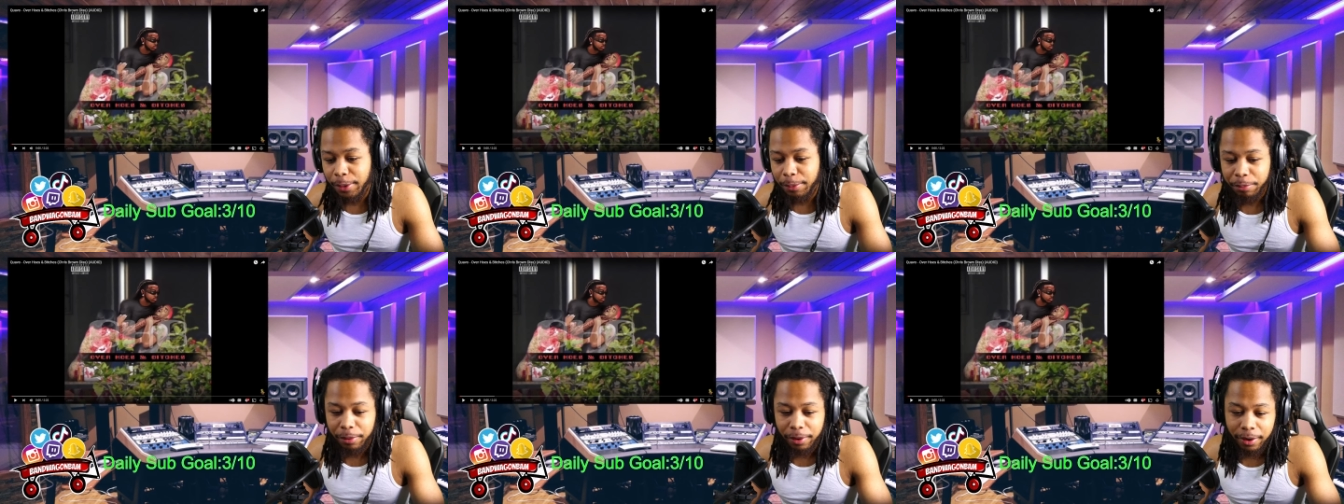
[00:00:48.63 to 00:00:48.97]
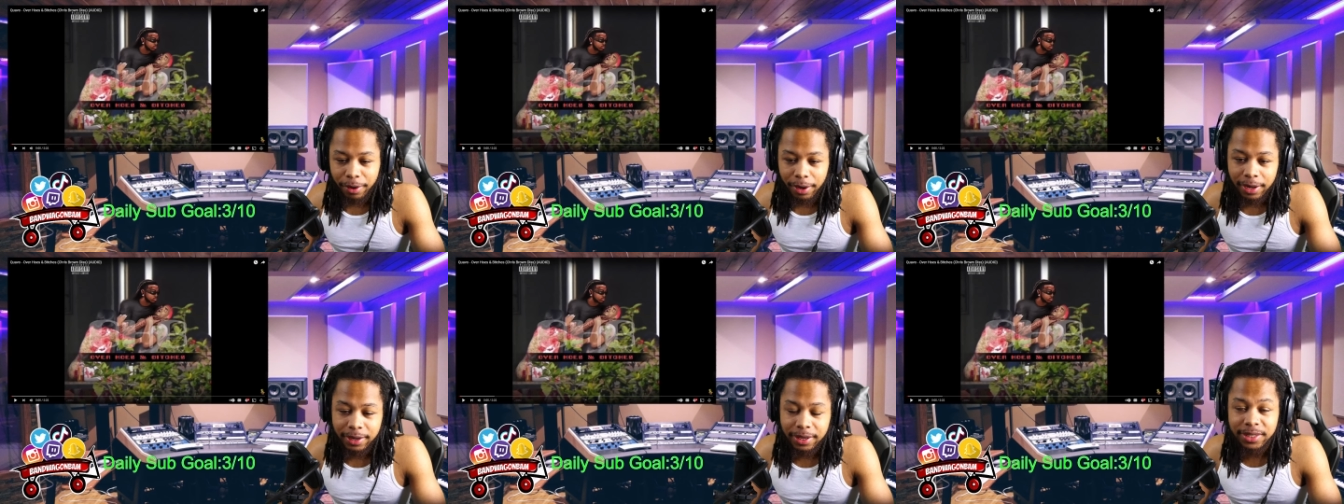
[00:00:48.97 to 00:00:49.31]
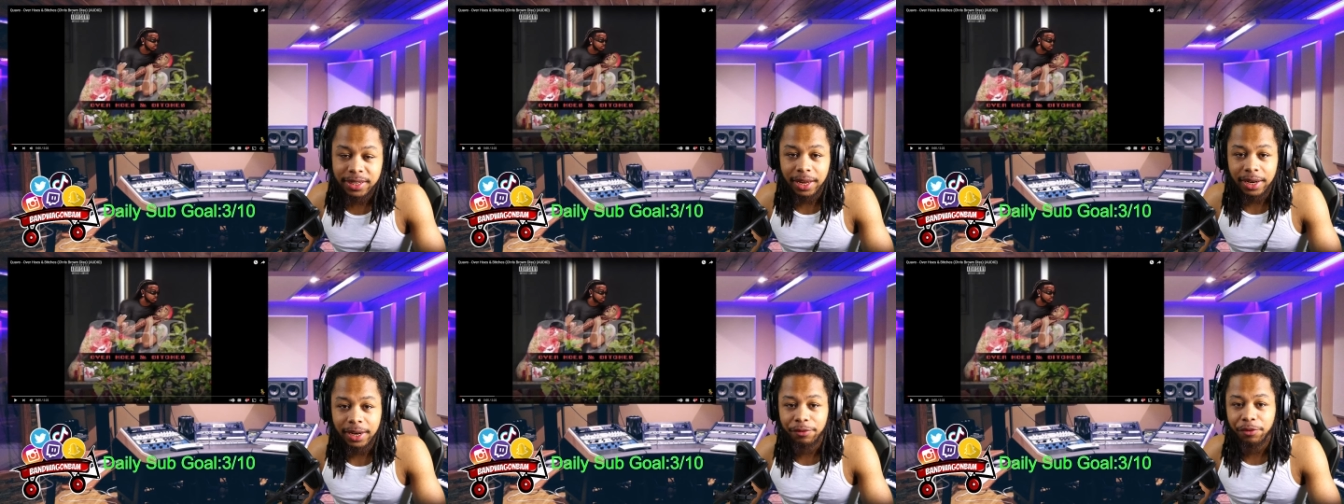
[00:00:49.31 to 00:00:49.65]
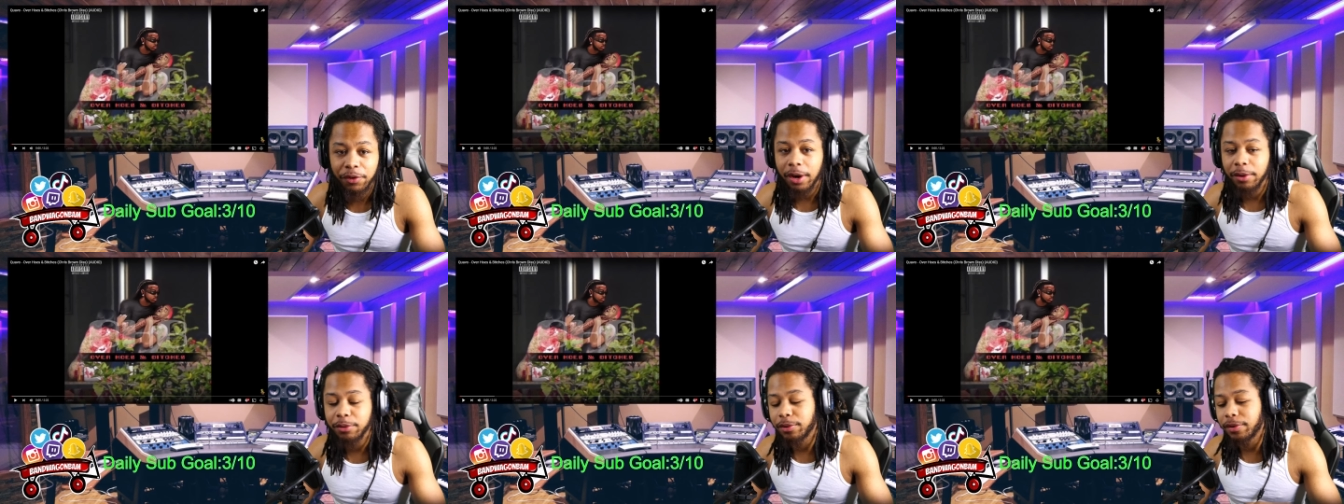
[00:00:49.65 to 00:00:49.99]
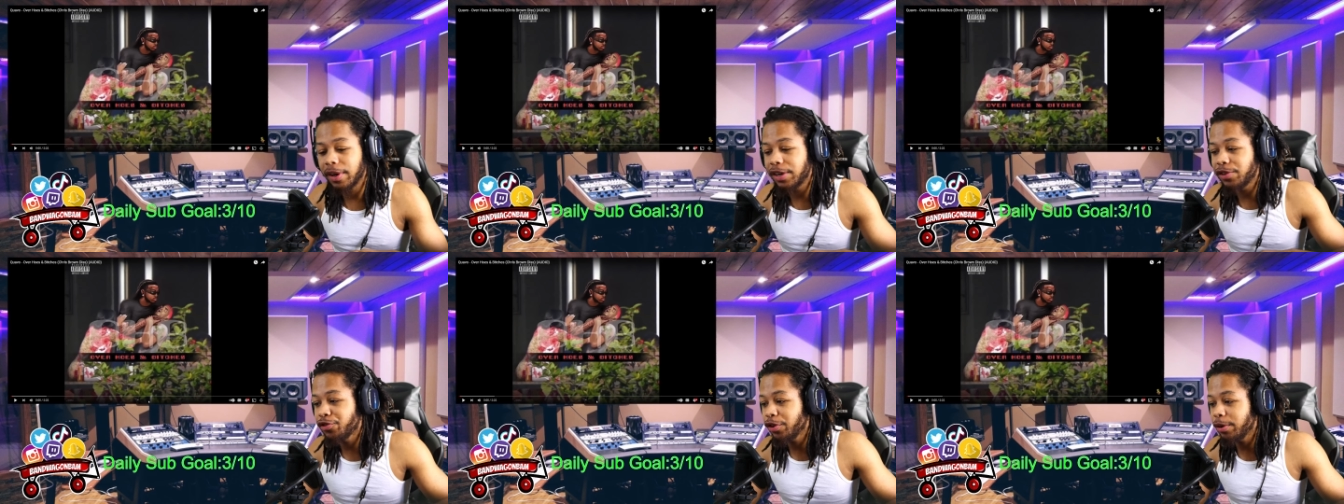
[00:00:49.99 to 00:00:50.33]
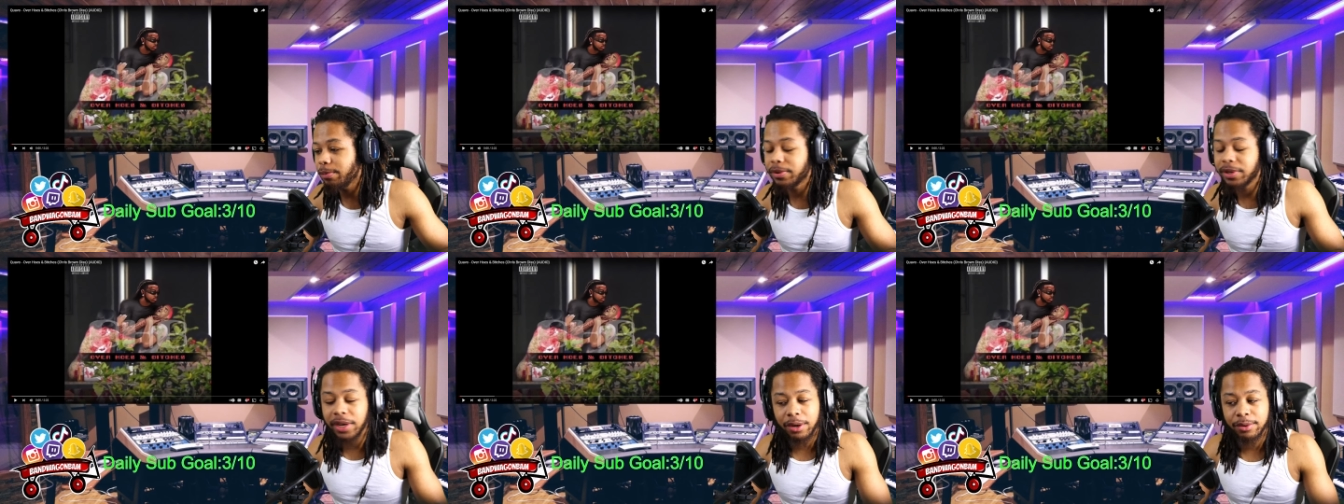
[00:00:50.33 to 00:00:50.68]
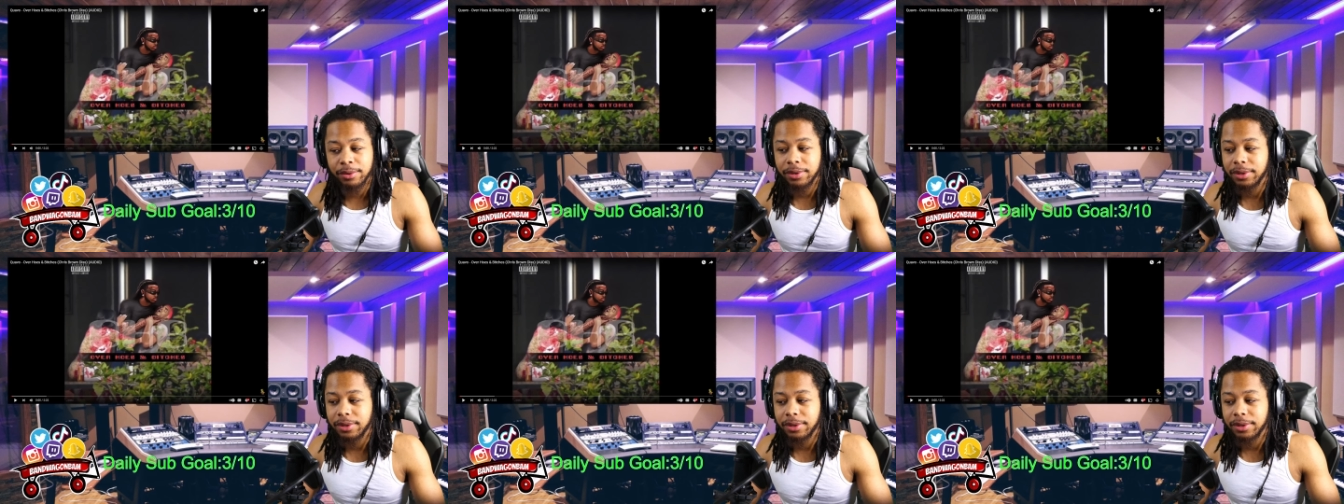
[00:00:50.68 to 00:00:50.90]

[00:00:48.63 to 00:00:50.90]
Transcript: But as I said, if you come to that drip sound,